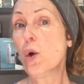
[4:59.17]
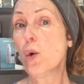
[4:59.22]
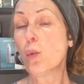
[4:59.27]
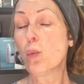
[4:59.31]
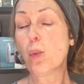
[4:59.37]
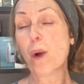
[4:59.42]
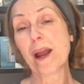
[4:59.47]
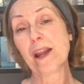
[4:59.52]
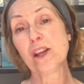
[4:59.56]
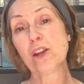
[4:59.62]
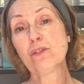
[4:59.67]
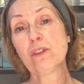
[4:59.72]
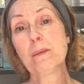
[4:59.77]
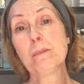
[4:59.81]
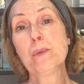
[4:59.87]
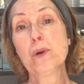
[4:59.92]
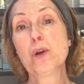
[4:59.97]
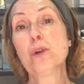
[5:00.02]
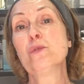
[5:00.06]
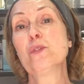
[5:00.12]
When you
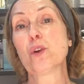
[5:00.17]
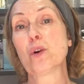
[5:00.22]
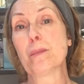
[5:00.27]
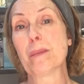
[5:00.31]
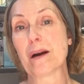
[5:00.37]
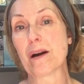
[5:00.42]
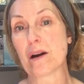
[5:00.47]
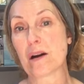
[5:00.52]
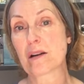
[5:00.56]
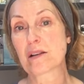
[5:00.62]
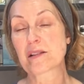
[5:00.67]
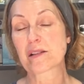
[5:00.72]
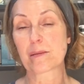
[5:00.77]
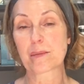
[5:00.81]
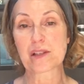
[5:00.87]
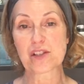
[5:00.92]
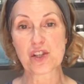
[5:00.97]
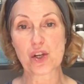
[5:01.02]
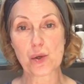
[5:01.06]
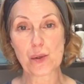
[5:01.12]
remove your mask, I'm going
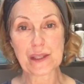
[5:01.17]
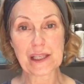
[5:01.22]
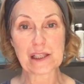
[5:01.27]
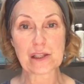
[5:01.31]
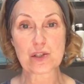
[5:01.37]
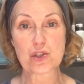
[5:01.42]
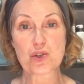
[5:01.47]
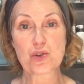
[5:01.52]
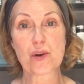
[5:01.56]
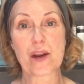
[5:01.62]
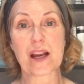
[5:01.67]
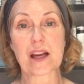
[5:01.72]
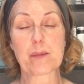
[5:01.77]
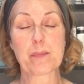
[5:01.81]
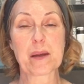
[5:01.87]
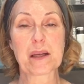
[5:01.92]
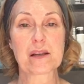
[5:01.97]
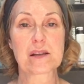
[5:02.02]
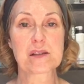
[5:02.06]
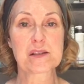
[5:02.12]
to show you a little trick,
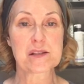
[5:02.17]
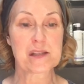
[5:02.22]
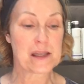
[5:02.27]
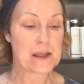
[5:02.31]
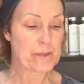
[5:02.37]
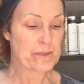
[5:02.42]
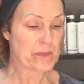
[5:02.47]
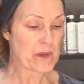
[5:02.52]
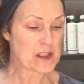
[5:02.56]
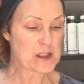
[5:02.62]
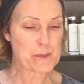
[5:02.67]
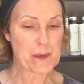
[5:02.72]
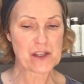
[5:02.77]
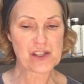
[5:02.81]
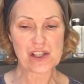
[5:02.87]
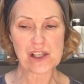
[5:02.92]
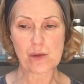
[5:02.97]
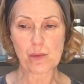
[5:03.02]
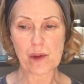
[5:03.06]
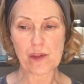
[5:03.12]
because
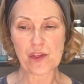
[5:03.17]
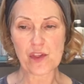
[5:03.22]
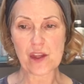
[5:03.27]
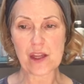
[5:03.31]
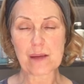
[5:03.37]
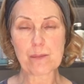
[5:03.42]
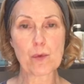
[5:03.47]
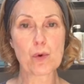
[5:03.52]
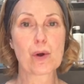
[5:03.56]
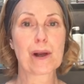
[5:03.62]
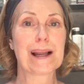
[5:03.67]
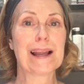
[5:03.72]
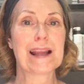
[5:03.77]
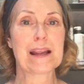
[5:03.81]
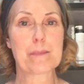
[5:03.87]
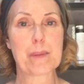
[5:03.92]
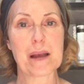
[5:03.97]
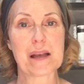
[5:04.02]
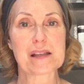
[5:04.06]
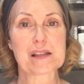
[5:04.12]
especially with the more
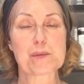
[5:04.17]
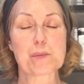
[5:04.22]
clay-based